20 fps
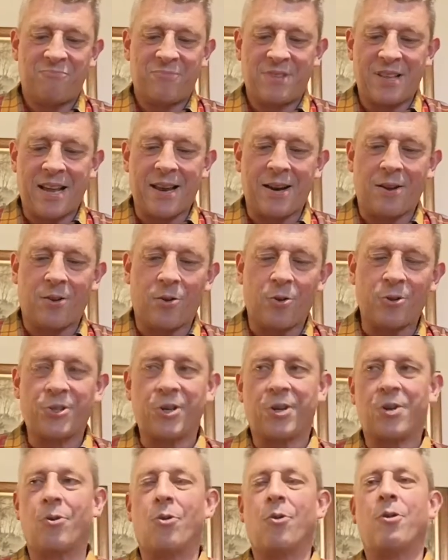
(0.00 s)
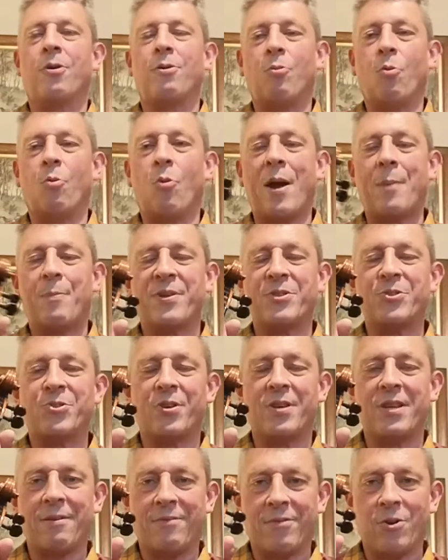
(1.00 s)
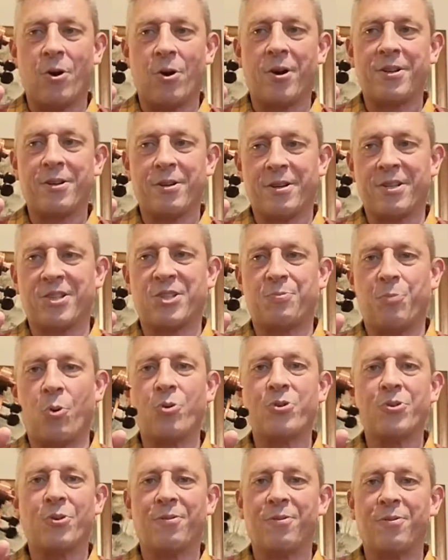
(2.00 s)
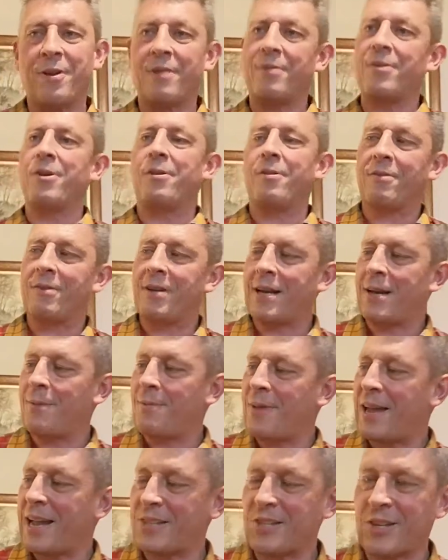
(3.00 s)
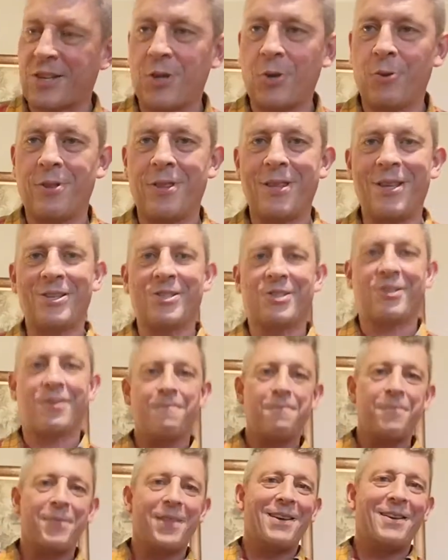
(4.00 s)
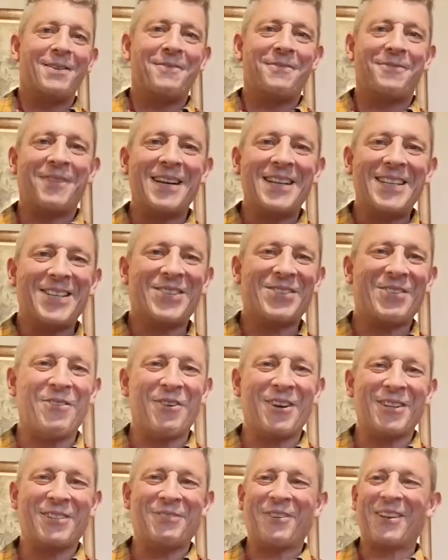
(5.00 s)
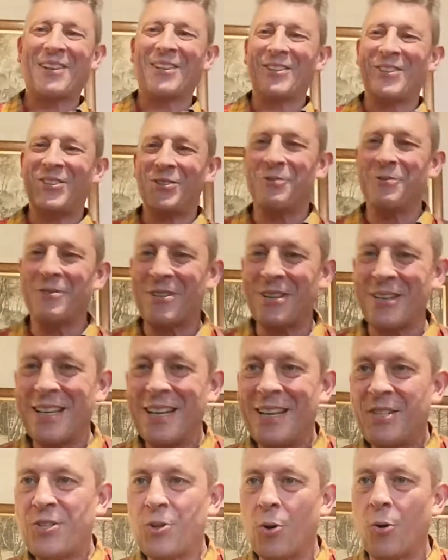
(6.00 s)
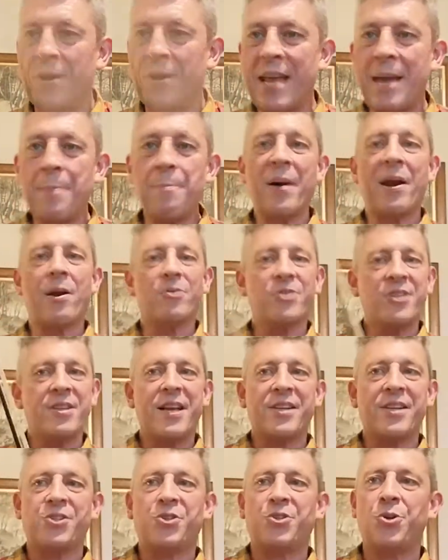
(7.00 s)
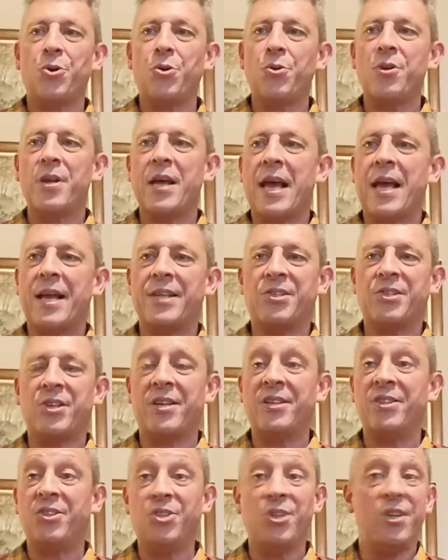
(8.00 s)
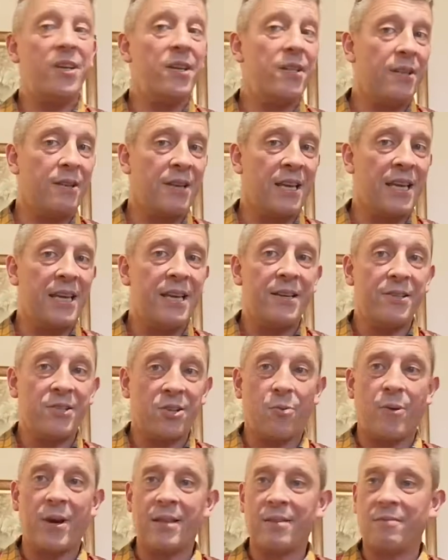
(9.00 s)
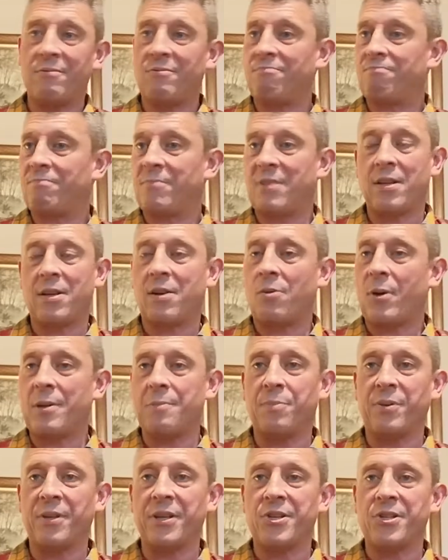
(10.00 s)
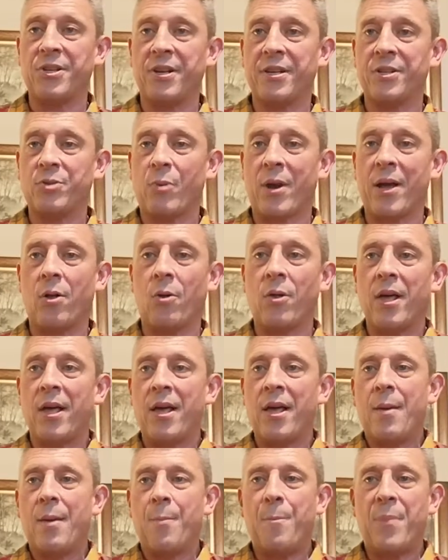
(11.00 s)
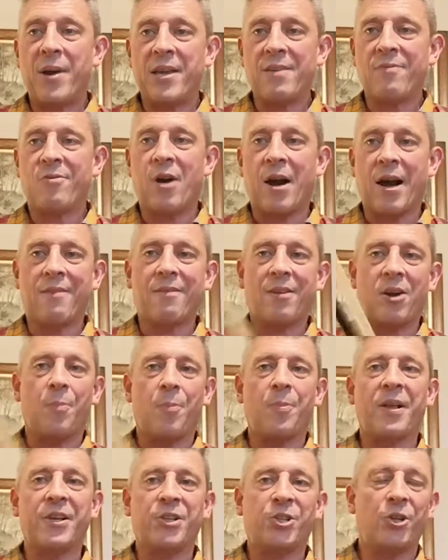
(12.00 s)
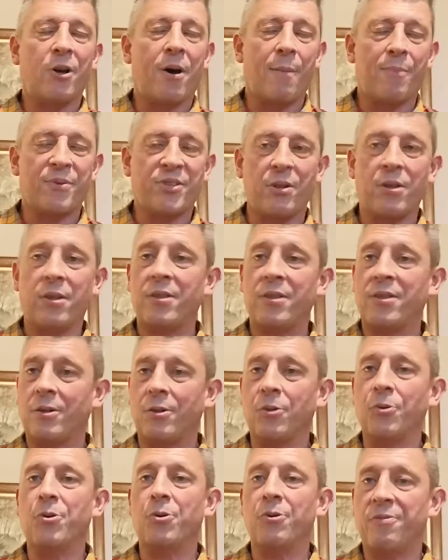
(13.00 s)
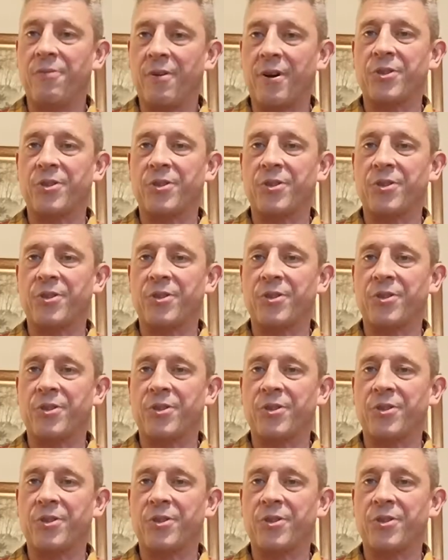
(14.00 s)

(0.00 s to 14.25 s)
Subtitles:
technological weapons that you've got at your disposal when you're executing these fine Scottish fiddle tunes. So no burls in this tune. It's in G. The key's quite pleasing as well, but you've got a couple of sharps to look out for,